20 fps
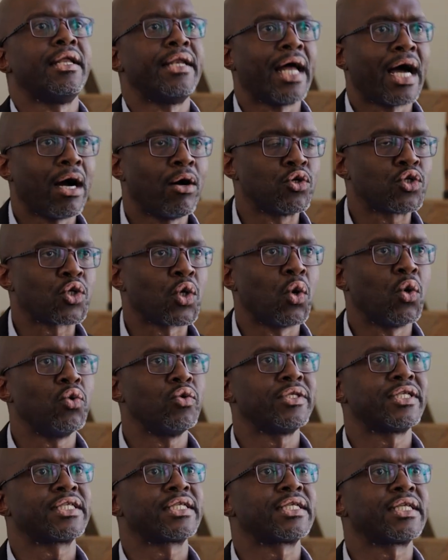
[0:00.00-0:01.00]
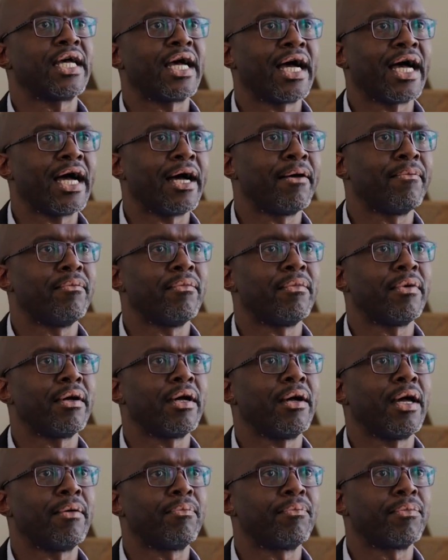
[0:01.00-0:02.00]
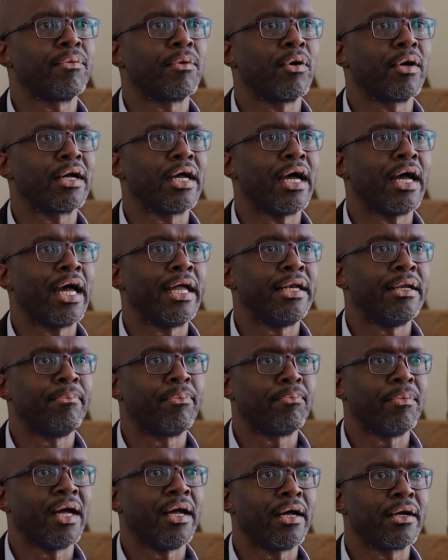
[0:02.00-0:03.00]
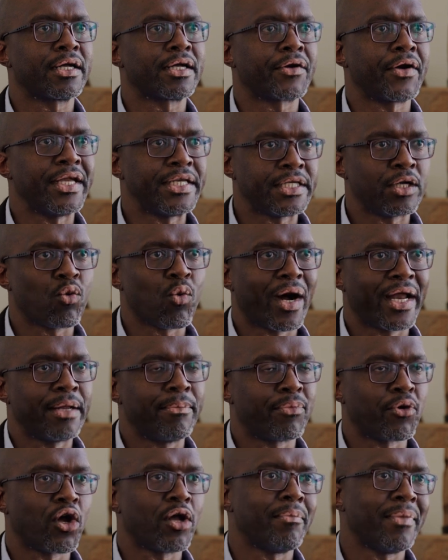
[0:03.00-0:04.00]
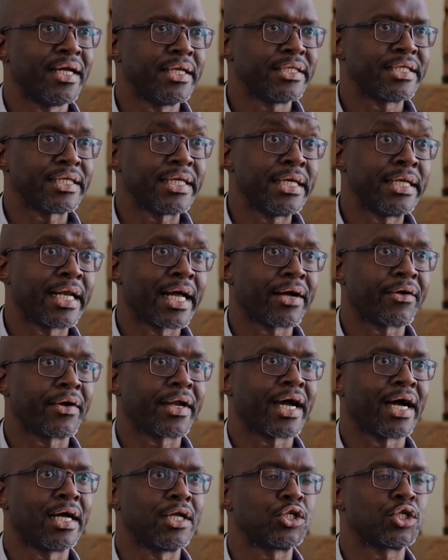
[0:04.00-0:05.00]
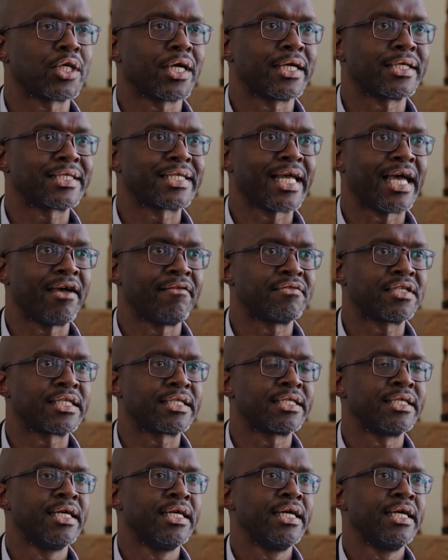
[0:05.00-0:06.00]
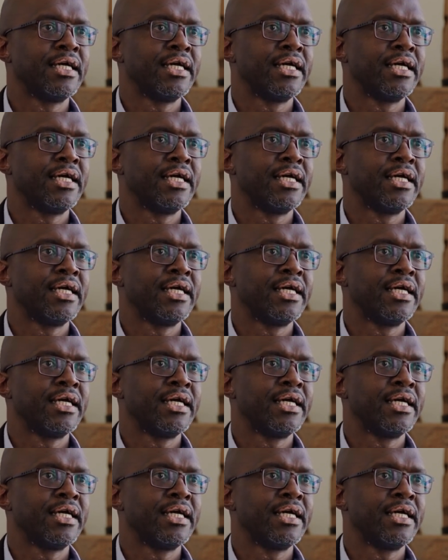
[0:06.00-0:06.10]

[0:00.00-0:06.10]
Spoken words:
households, and creating one employment in agriculture serves